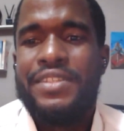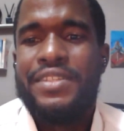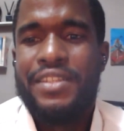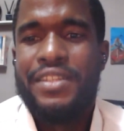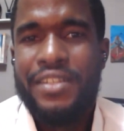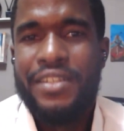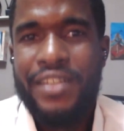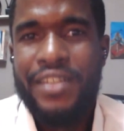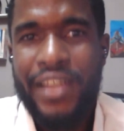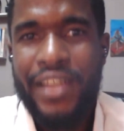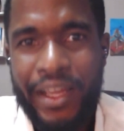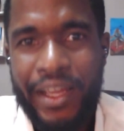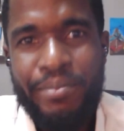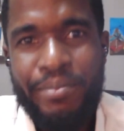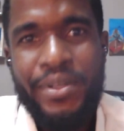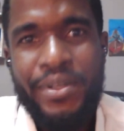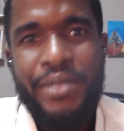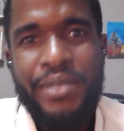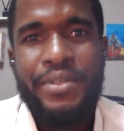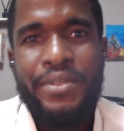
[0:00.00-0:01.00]
the air
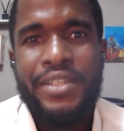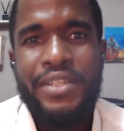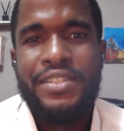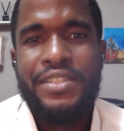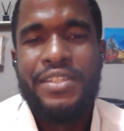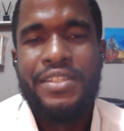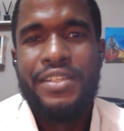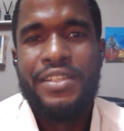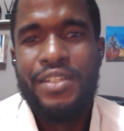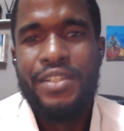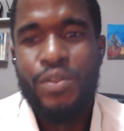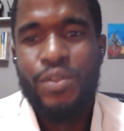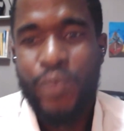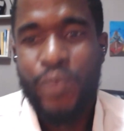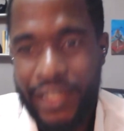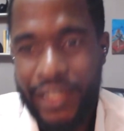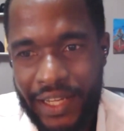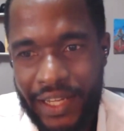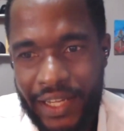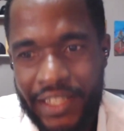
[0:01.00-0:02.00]
permits, the
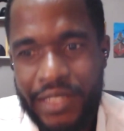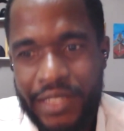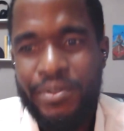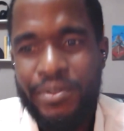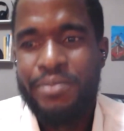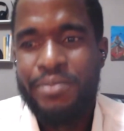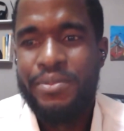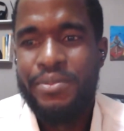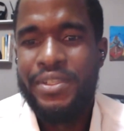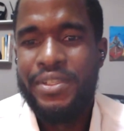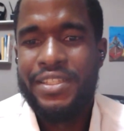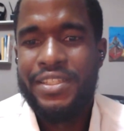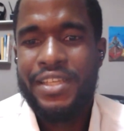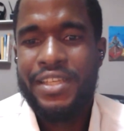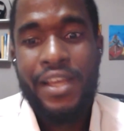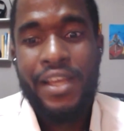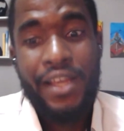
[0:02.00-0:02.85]
wetlands permits,